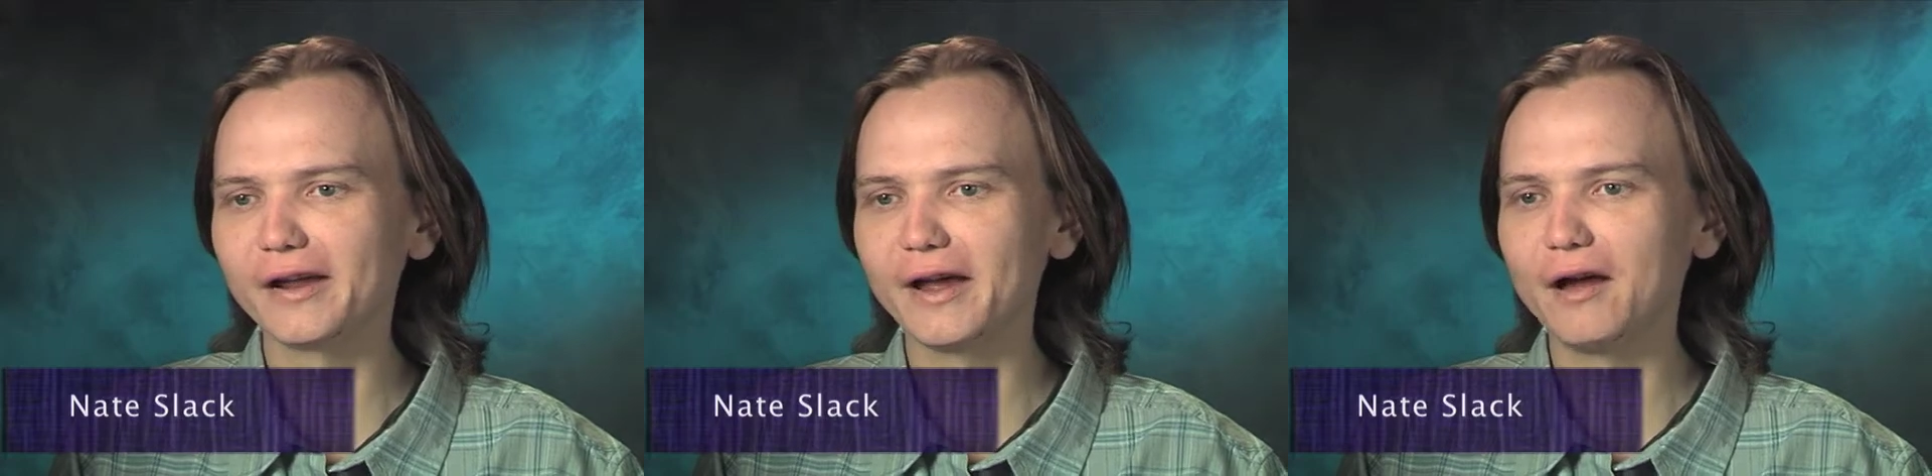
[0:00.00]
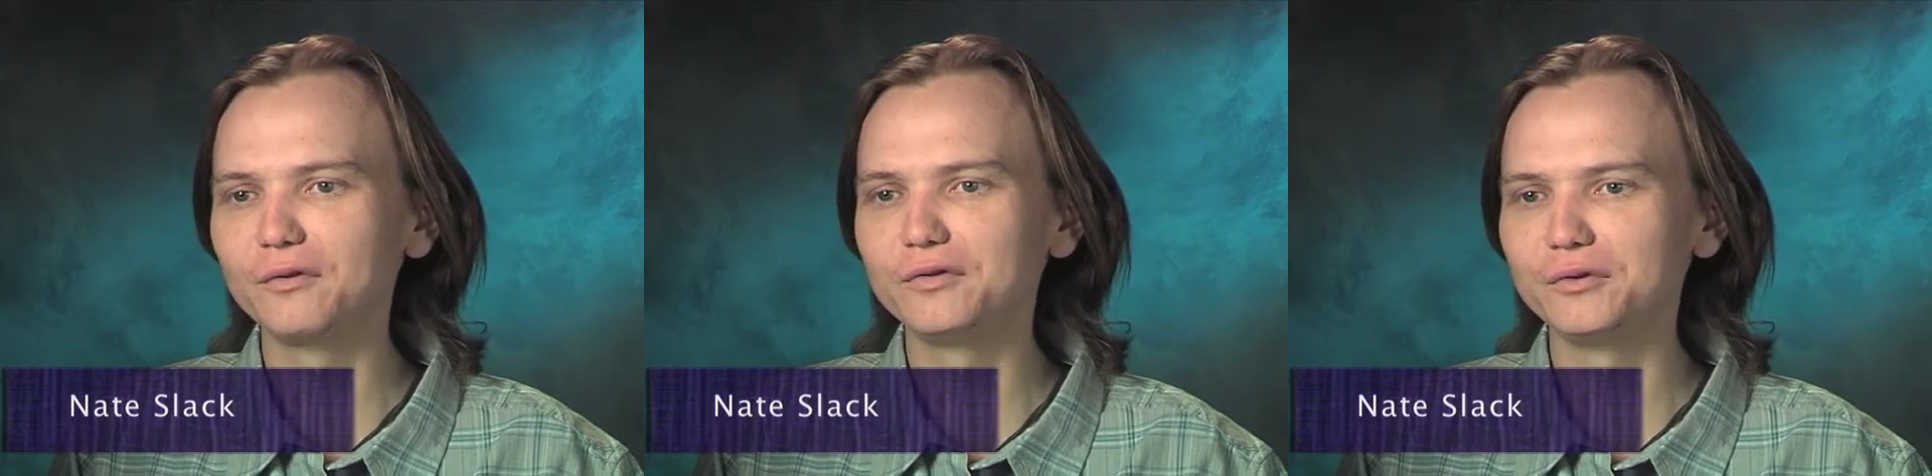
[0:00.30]

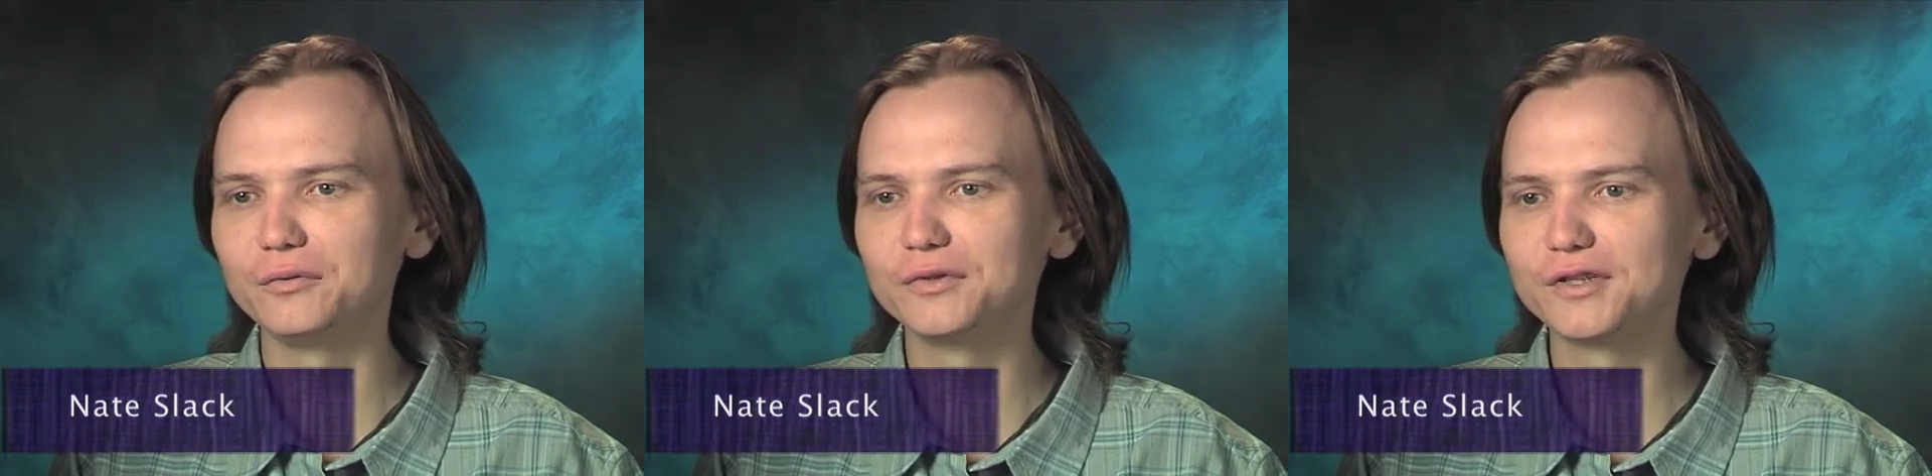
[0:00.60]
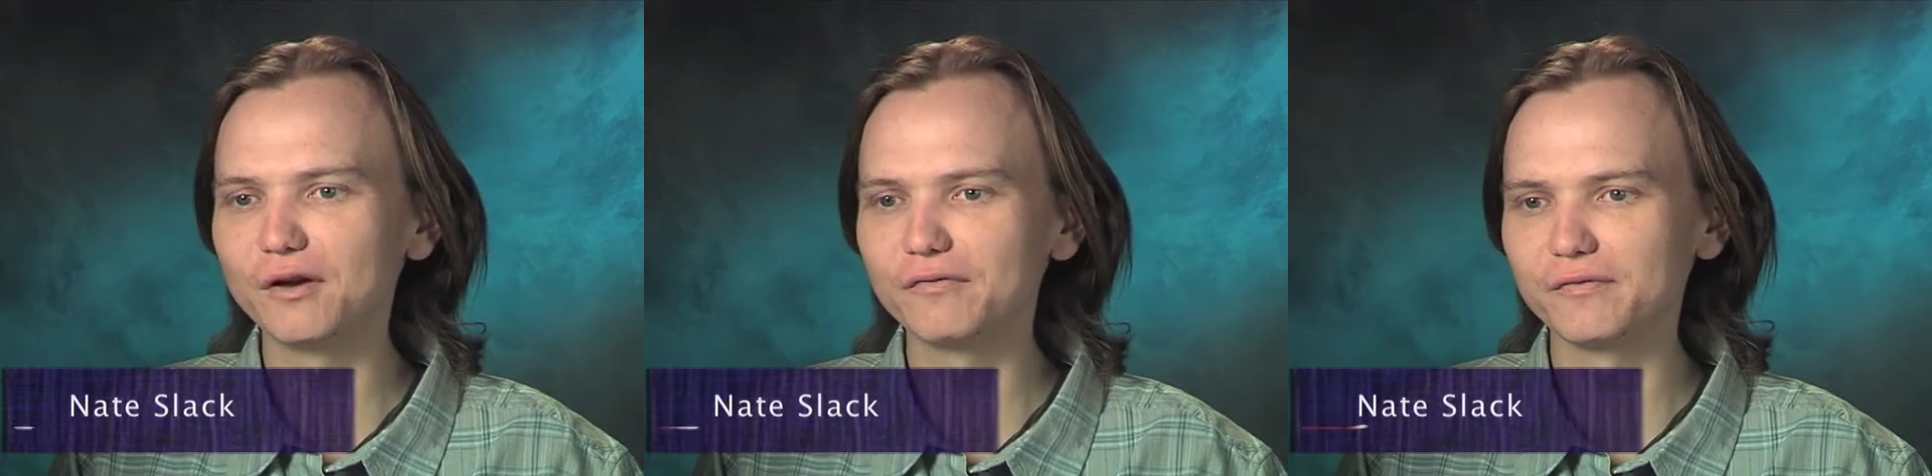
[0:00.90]
how to
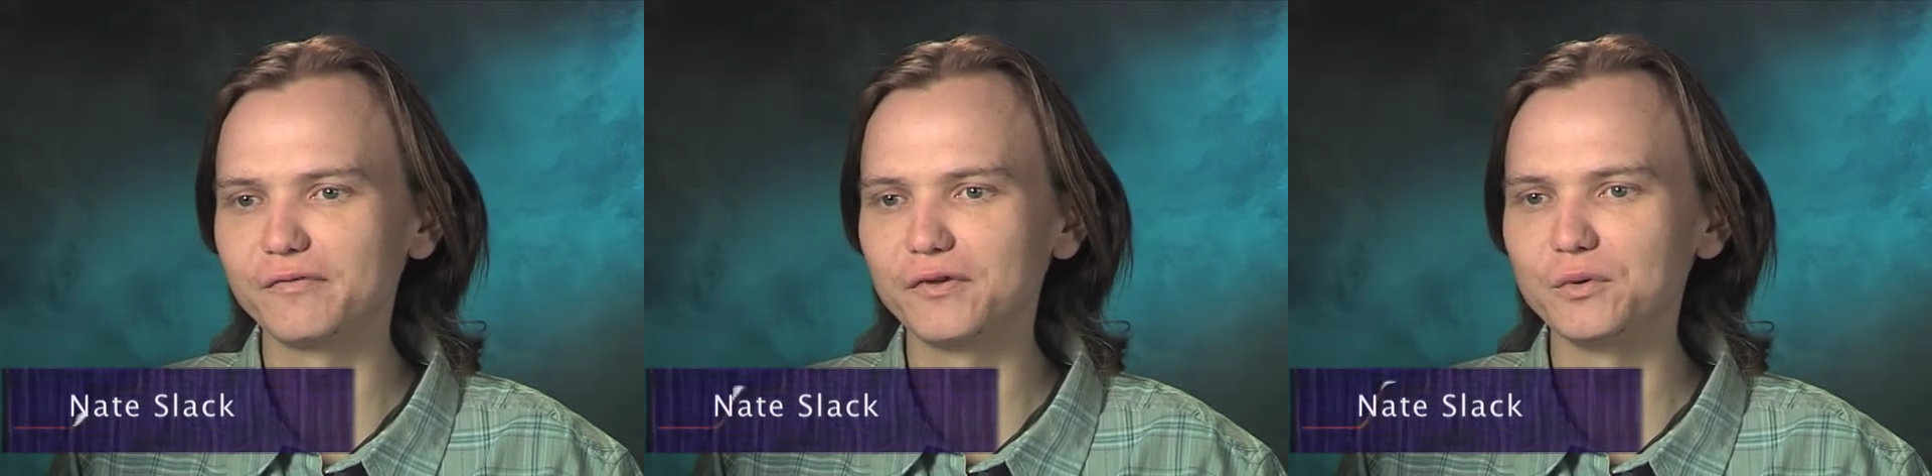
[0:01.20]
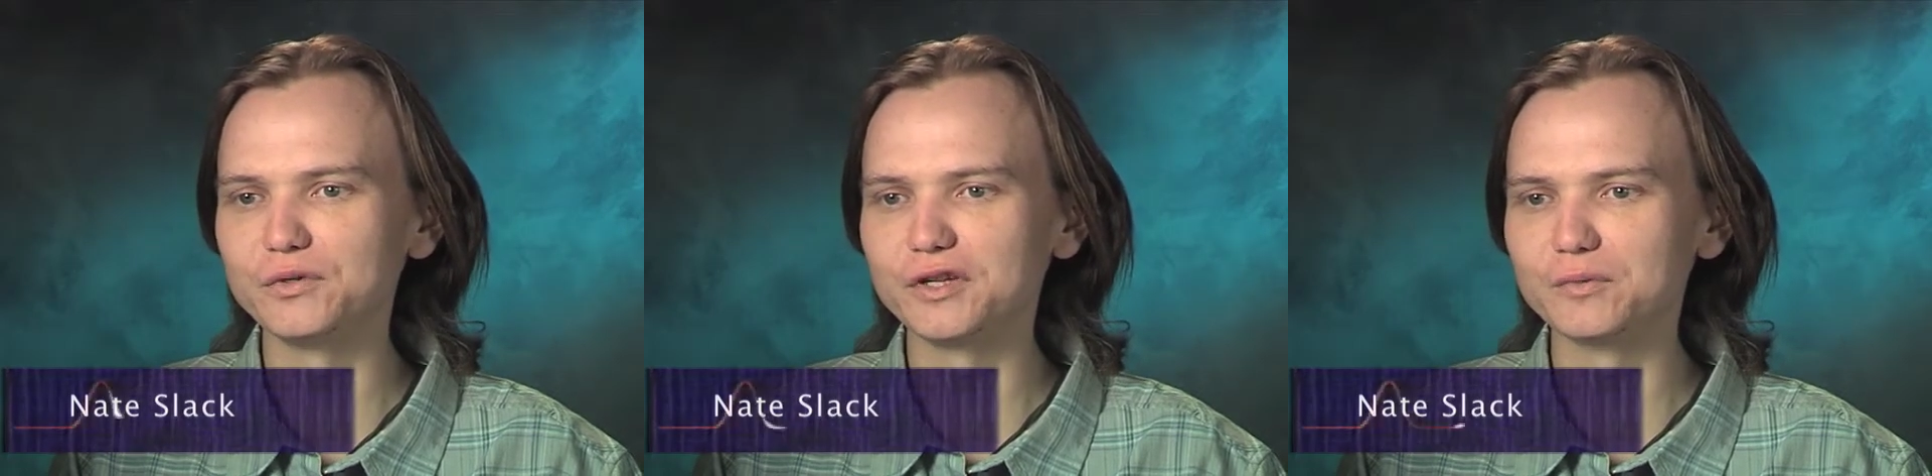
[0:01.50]

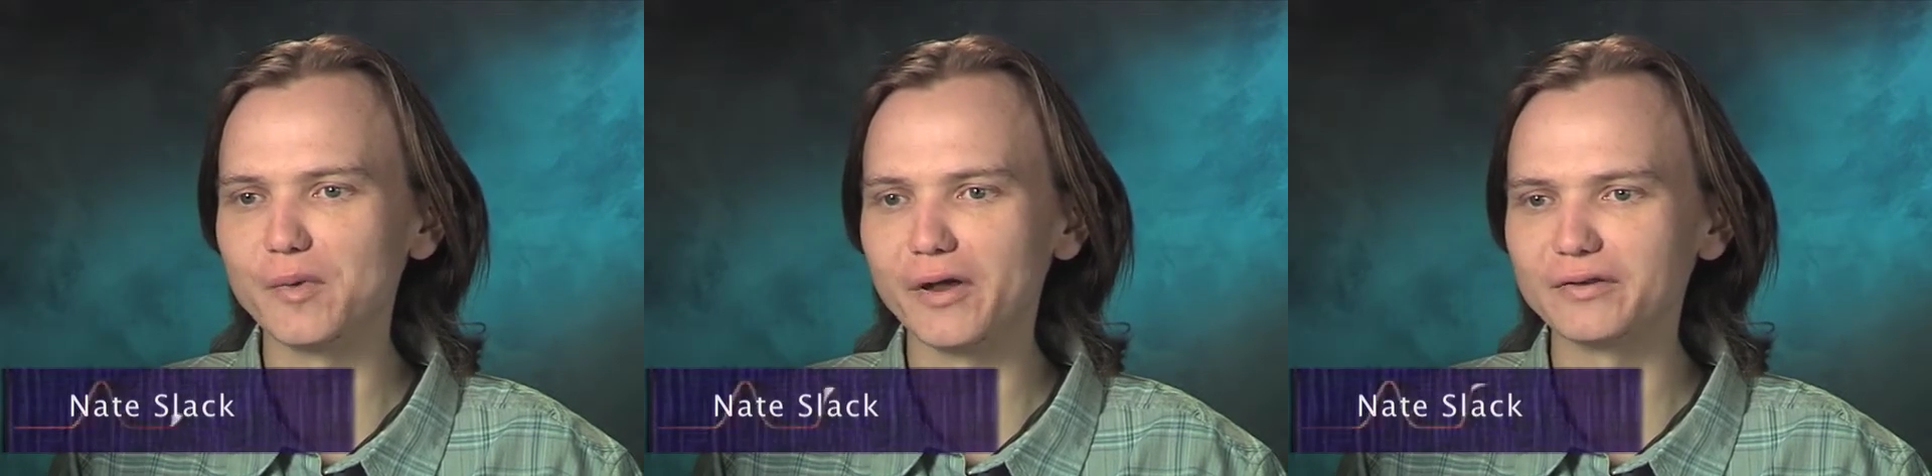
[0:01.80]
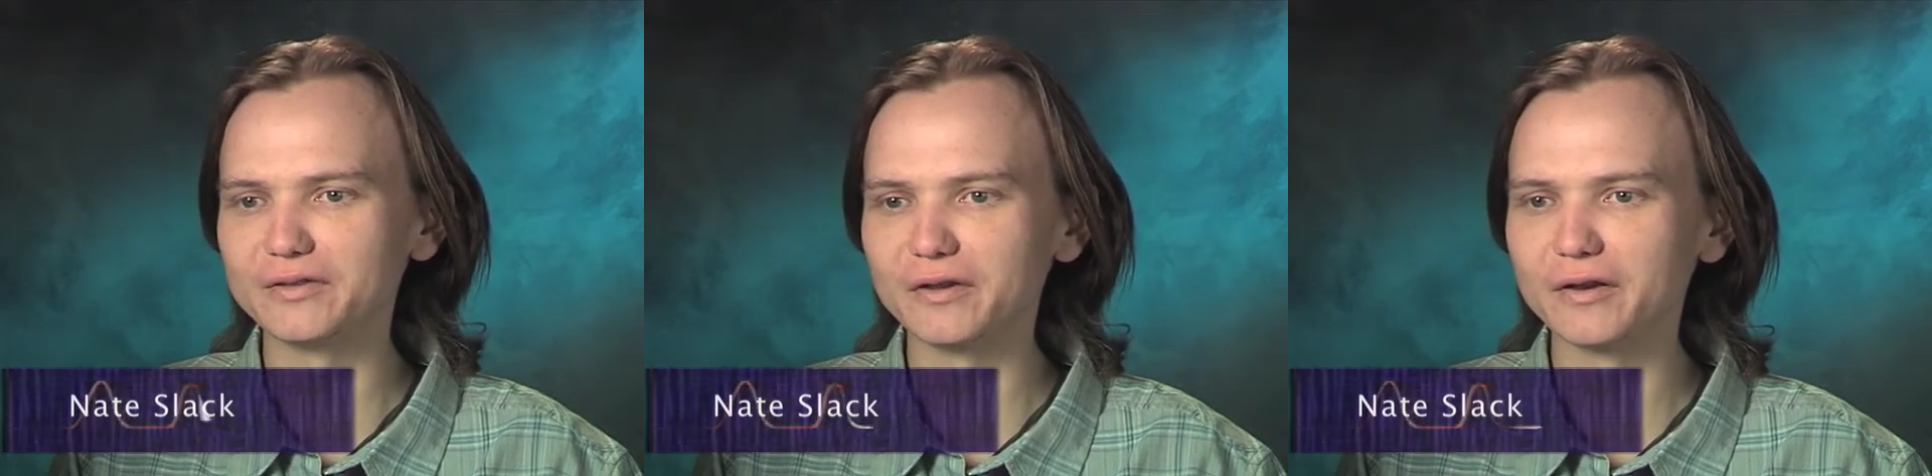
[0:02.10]
self-infuse his
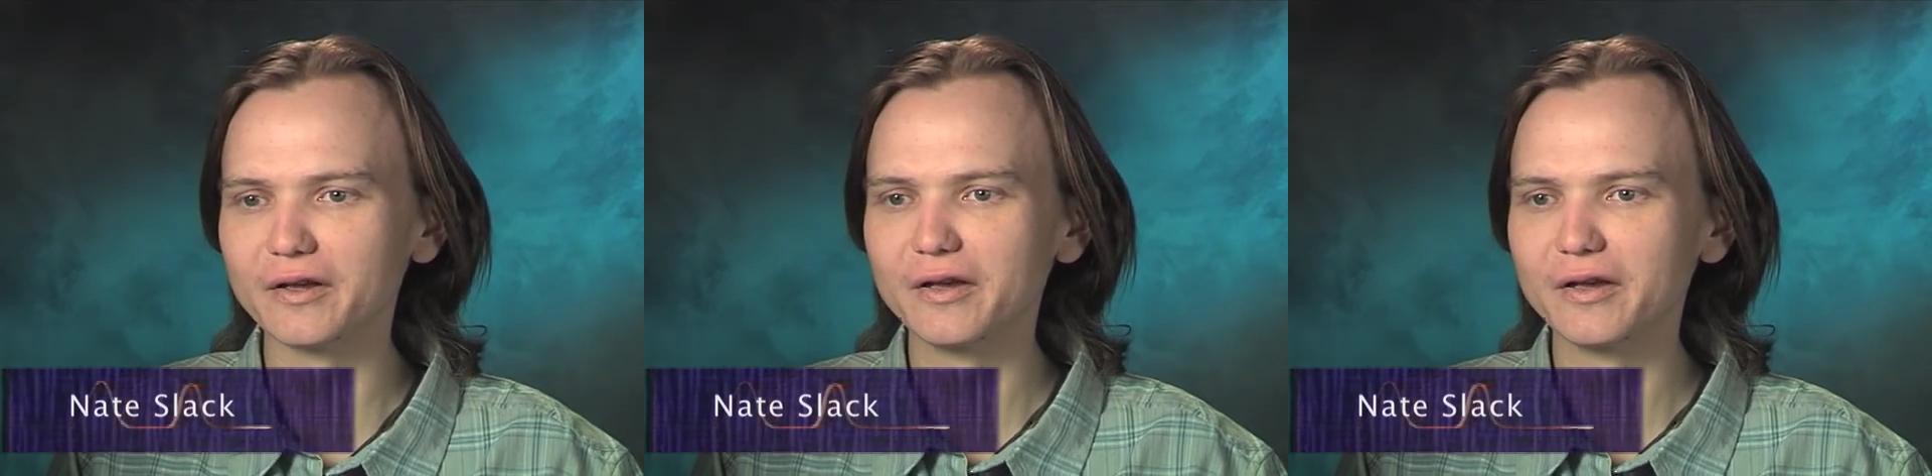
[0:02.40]
medicine,